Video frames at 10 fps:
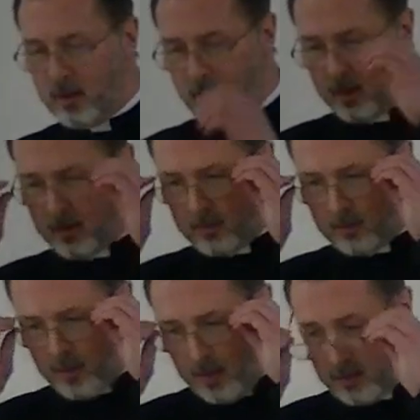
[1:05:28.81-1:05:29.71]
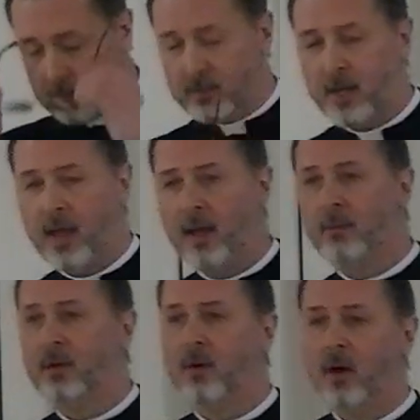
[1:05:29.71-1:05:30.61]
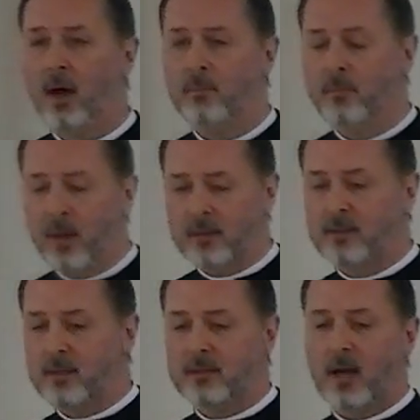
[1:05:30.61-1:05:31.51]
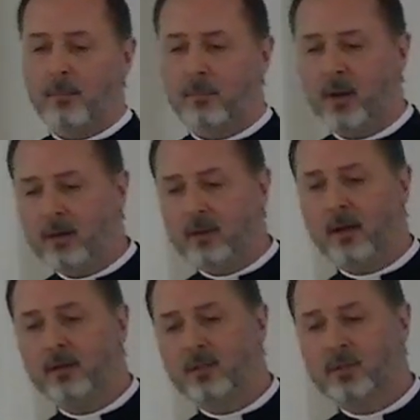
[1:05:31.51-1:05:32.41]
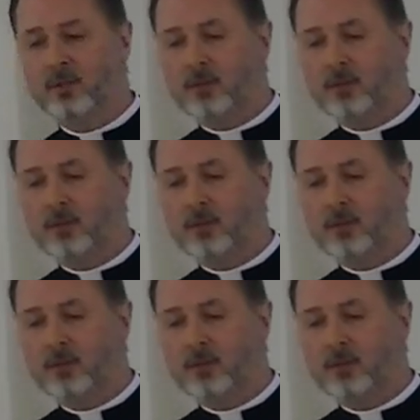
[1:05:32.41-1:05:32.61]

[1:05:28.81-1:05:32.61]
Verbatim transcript: Uncle, Uncle Sam, you know, unbuttons the top button on his,